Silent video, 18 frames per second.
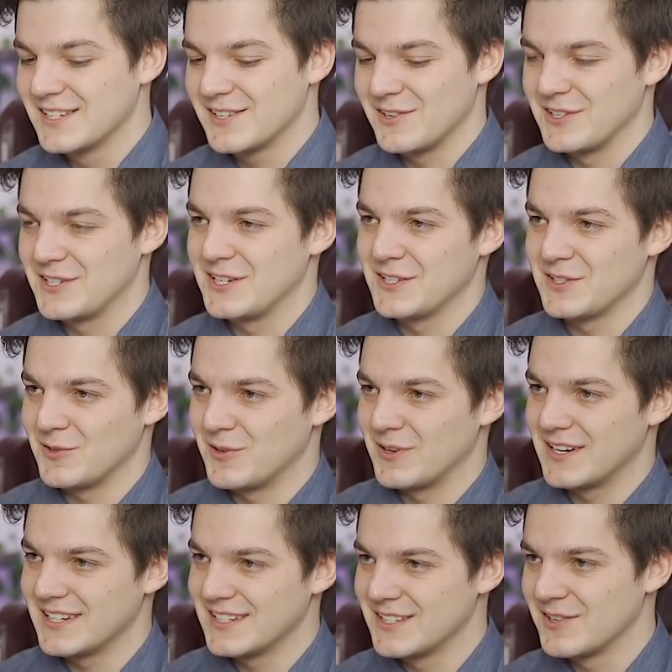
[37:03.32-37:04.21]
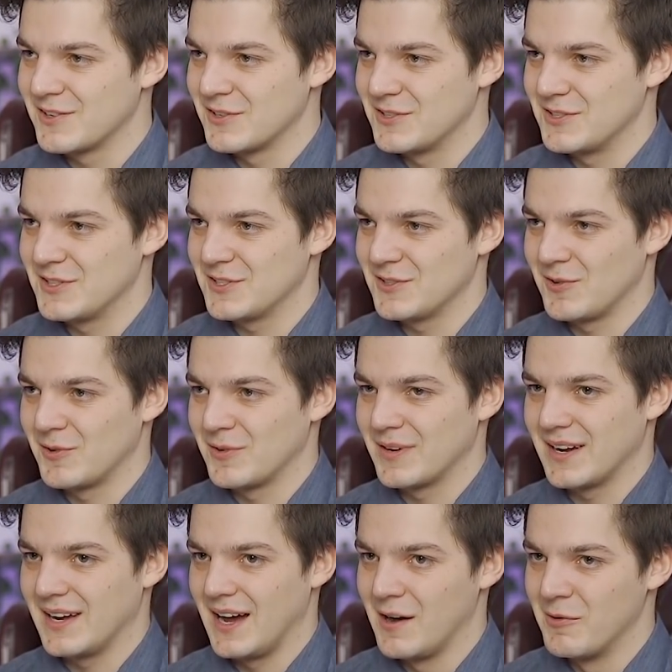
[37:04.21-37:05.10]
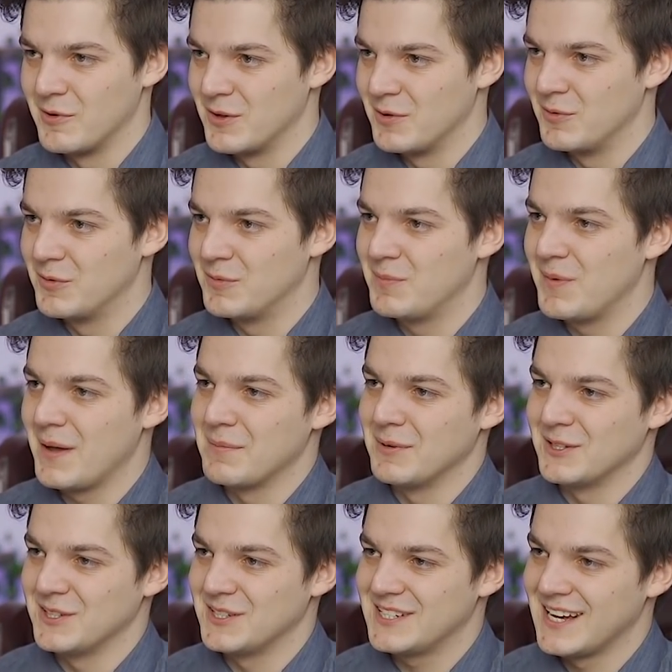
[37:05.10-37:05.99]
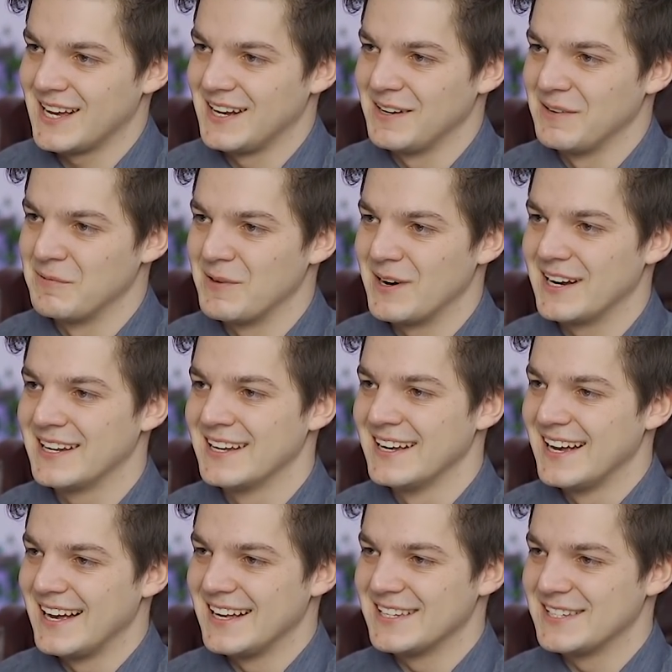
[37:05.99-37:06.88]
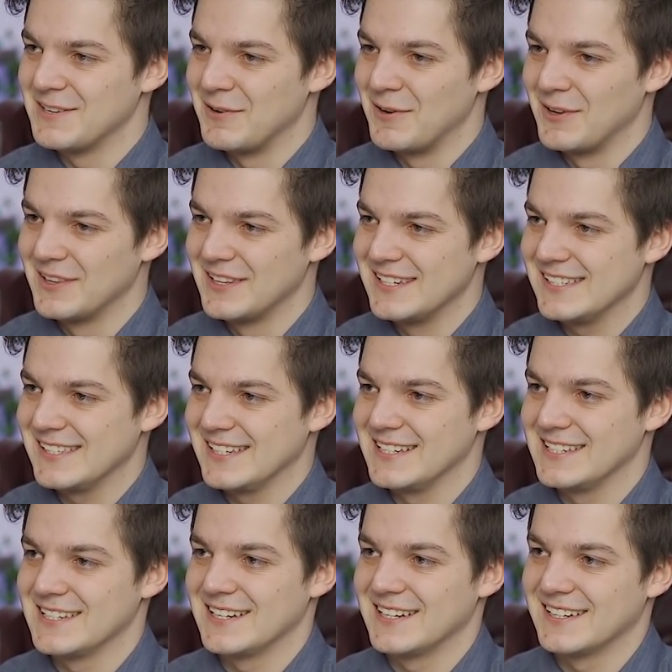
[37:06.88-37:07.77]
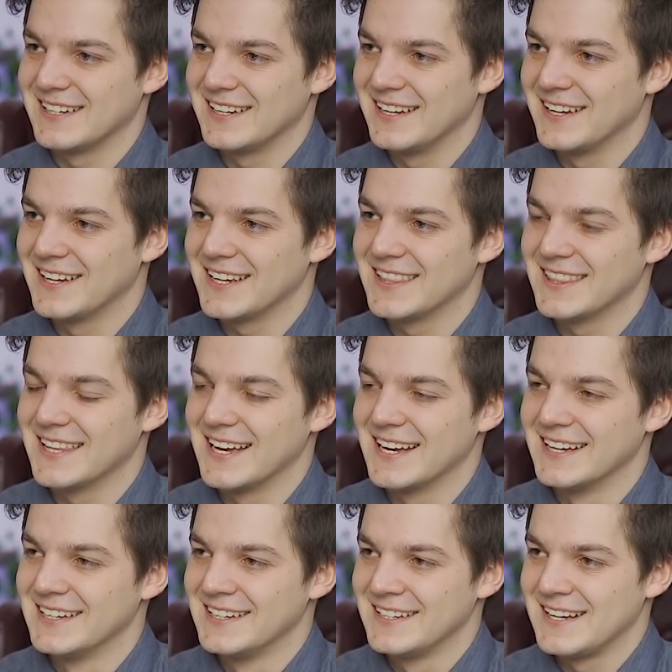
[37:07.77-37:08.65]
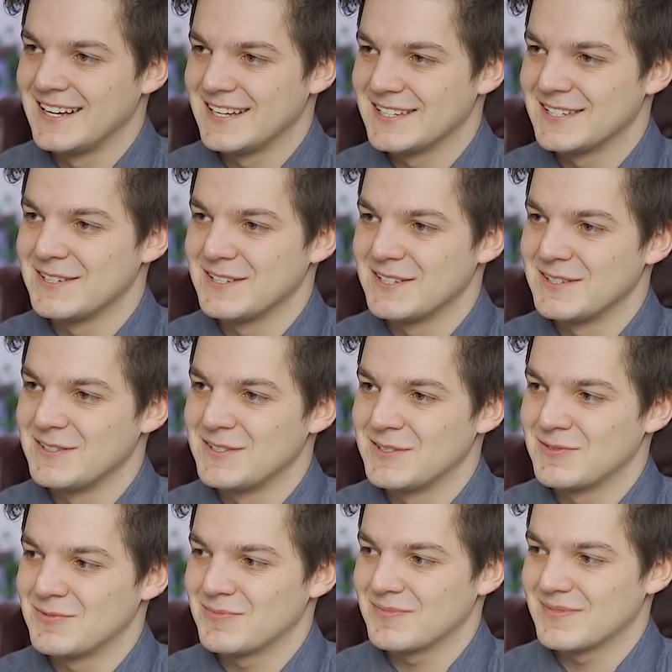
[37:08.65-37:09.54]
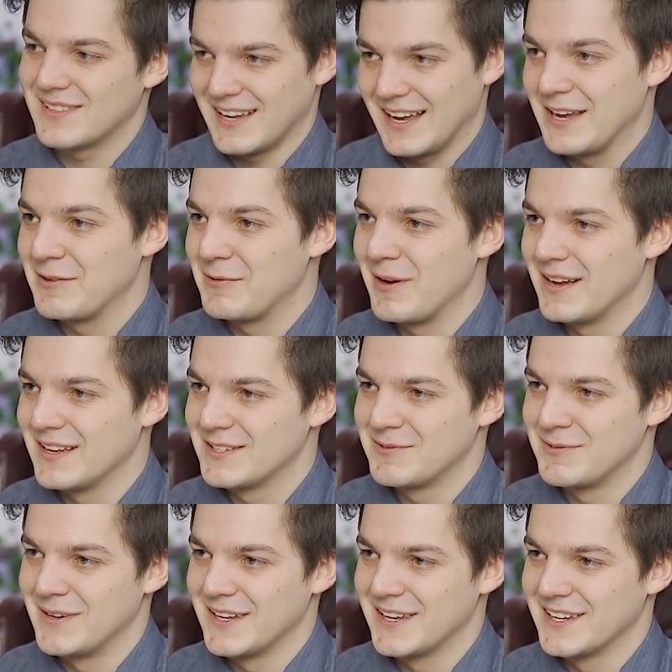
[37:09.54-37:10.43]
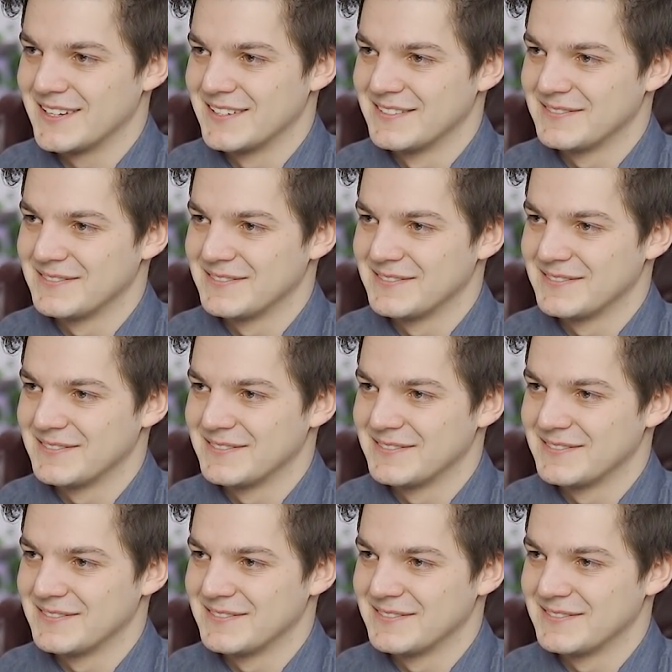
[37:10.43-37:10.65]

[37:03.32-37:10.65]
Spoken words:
conscious or it isn't conscious, or how you'd be able to tell, right? And so all these things are in there, and so I agree, it's really good.